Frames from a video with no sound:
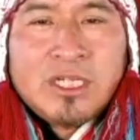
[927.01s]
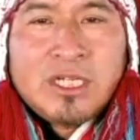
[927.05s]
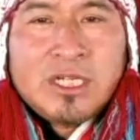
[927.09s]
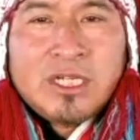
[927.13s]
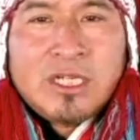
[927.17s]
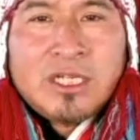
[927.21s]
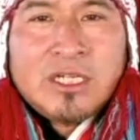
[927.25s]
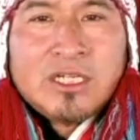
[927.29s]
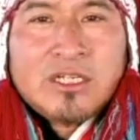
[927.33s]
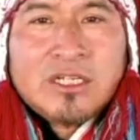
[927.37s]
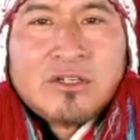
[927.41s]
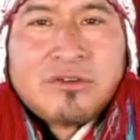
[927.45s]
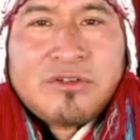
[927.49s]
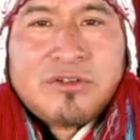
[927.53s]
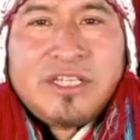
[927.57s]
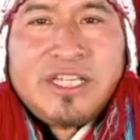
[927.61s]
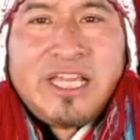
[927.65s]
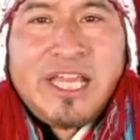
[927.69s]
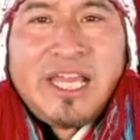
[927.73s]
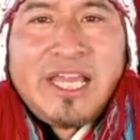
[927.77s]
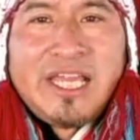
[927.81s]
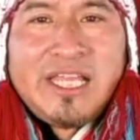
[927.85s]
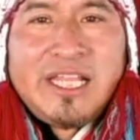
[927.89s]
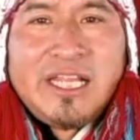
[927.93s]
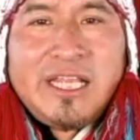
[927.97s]

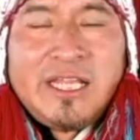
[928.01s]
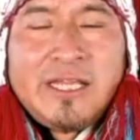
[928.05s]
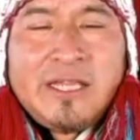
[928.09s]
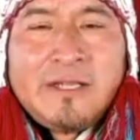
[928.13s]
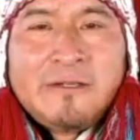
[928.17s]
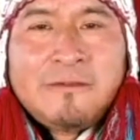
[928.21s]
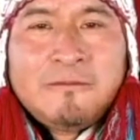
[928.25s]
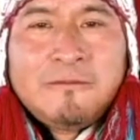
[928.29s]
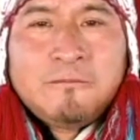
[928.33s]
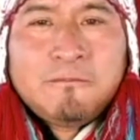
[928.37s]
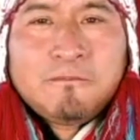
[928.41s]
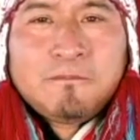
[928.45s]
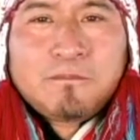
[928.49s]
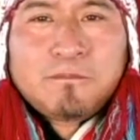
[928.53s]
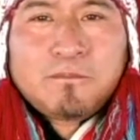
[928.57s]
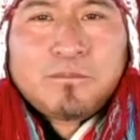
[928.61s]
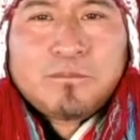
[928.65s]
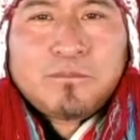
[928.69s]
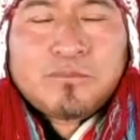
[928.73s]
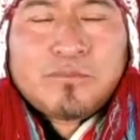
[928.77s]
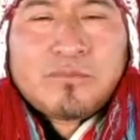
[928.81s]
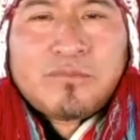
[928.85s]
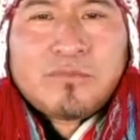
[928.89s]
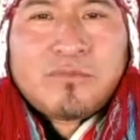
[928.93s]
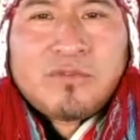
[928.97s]
creating
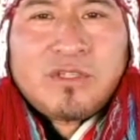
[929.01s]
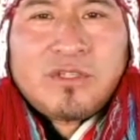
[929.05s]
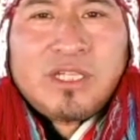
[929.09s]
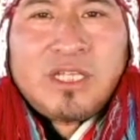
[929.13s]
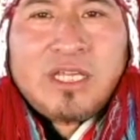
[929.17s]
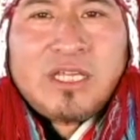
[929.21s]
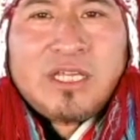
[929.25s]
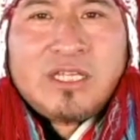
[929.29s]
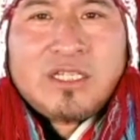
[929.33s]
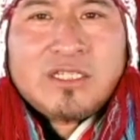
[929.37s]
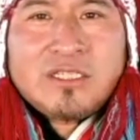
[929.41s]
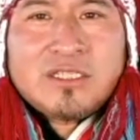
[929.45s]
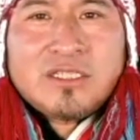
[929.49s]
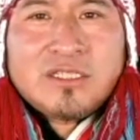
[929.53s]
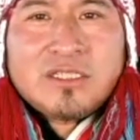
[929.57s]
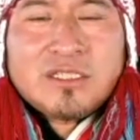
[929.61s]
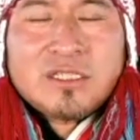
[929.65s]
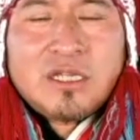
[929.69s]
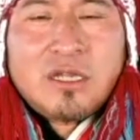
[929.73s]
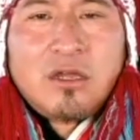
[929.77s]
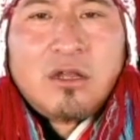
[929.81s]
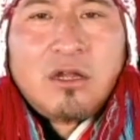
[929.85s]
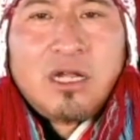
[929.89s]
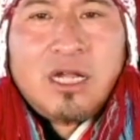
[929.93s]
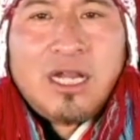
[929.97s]
this
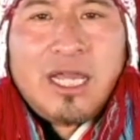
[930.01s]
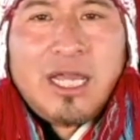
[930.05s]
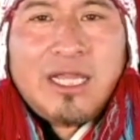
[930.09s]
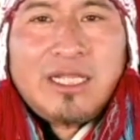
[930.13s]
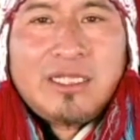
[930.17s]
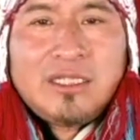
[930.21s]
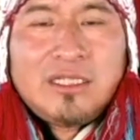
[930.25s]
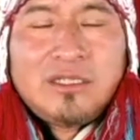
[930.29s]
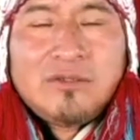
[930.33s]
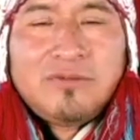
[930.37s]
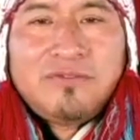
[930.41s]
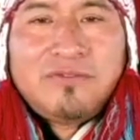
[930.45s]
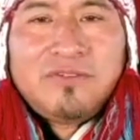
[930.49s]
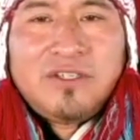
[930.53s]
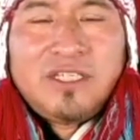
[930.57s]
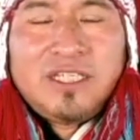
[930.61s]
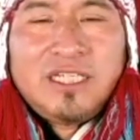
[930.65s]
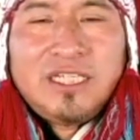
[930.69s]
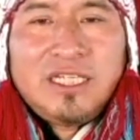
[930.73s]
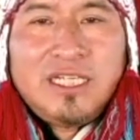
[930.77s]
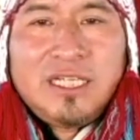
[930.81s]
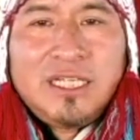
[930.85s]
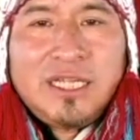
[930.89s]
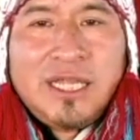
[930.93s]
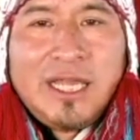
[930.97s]
collective
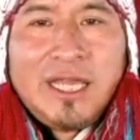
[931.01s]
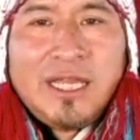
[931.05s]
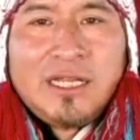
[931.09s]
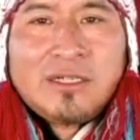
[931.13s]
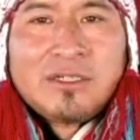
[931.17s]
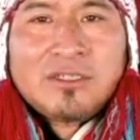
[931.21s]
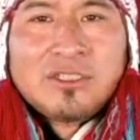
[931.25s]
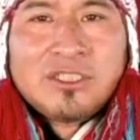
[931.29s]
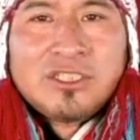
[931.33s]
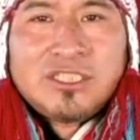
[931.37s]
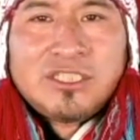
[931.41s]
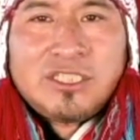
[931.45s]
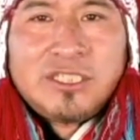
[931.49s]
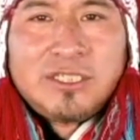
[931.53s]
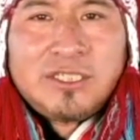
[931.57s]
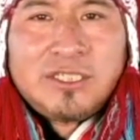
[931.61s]
healing energy